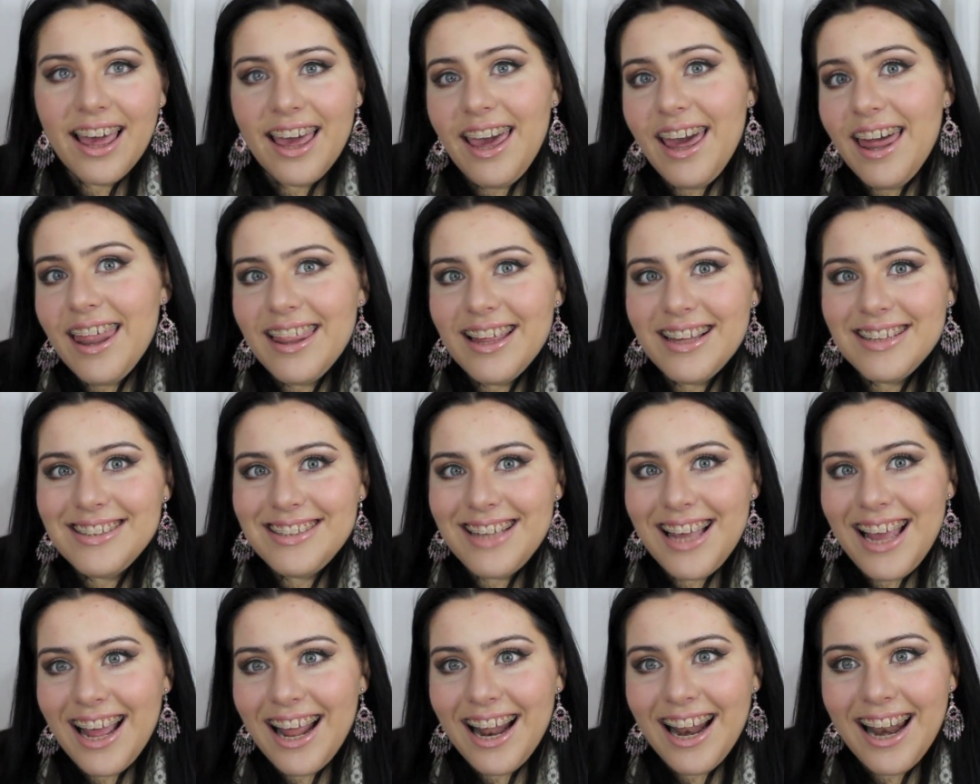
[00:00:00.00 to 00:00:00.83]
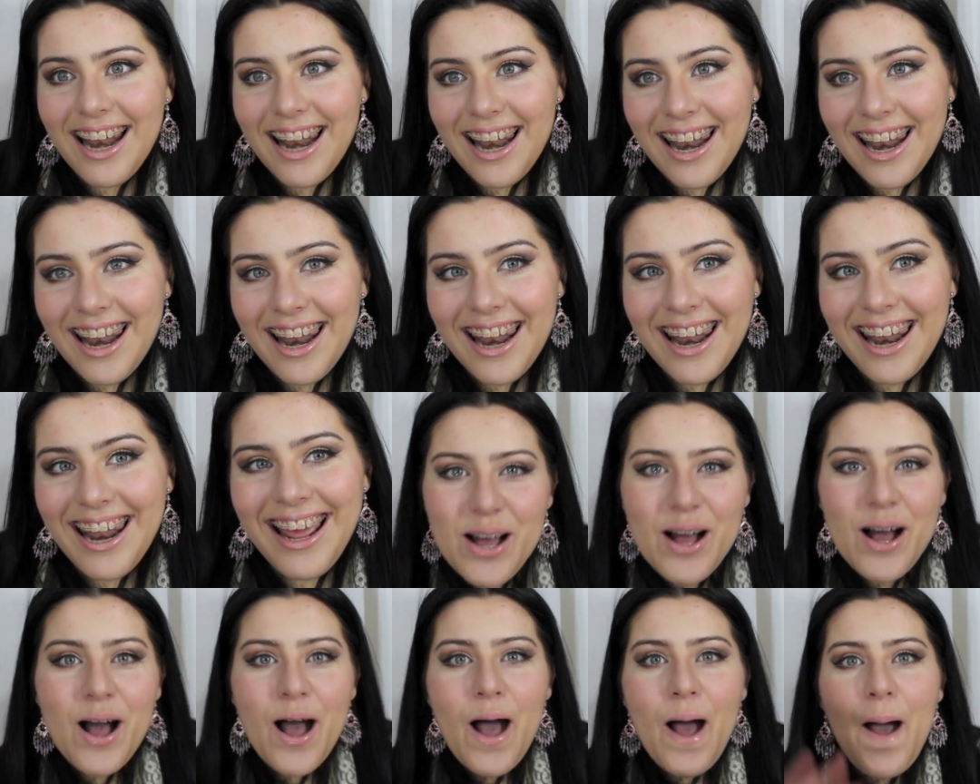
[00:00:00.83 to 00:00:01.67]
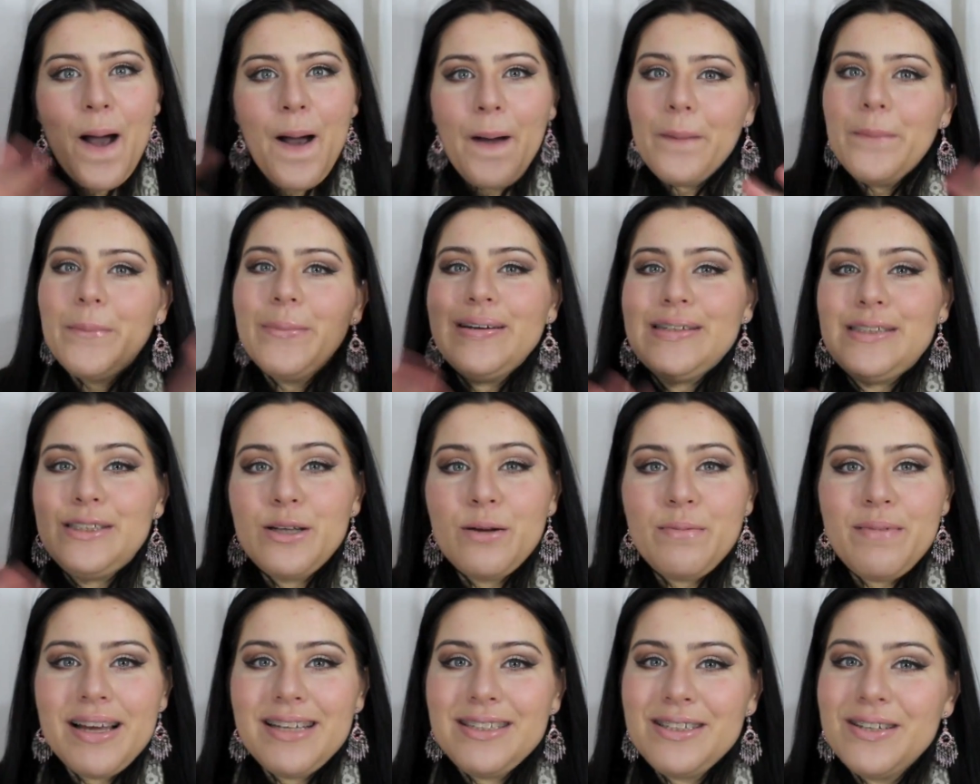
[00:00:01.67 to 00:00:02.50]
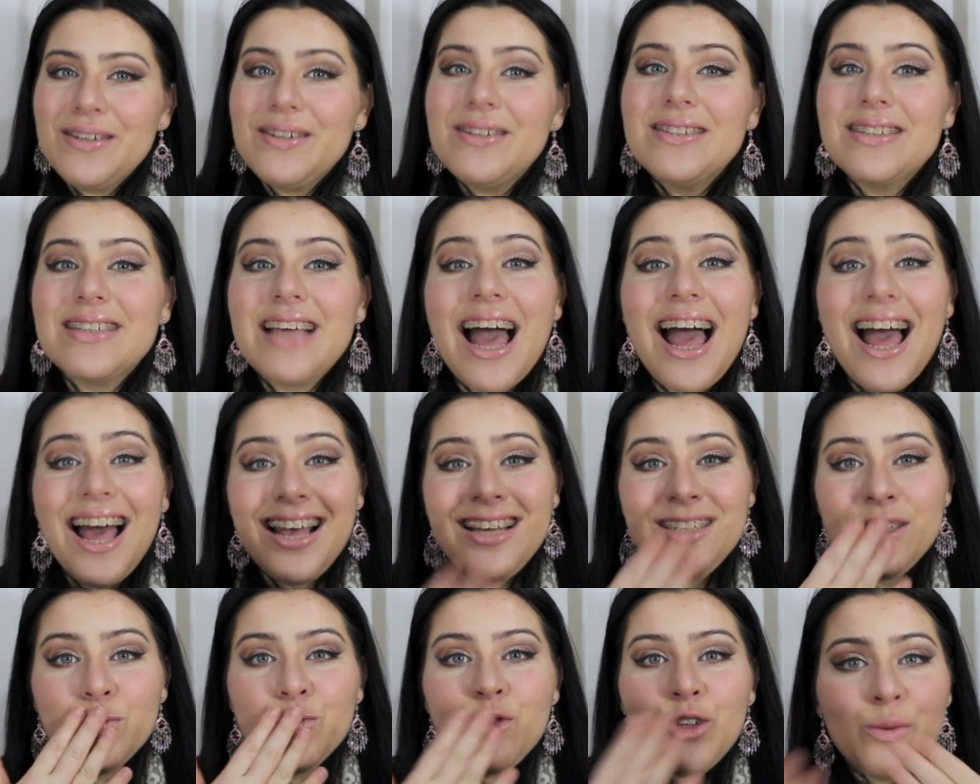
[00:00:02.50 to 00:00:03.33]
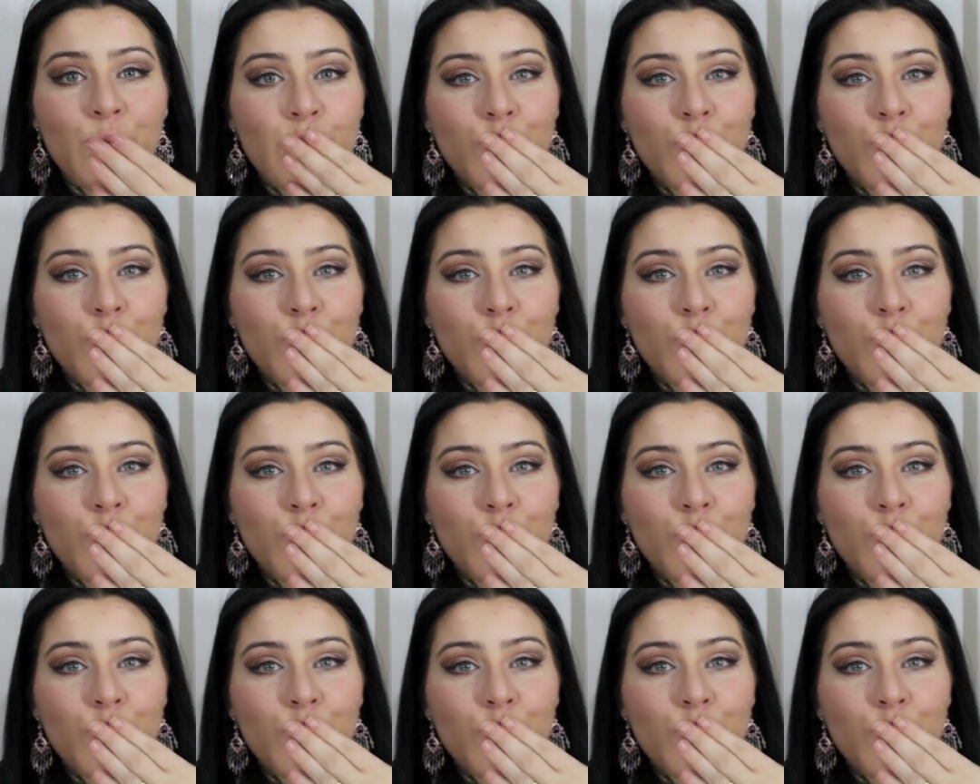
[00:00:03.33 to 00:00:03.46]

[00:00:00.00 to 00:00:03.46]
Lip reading: yeah, that's it. Mucho besos, guys.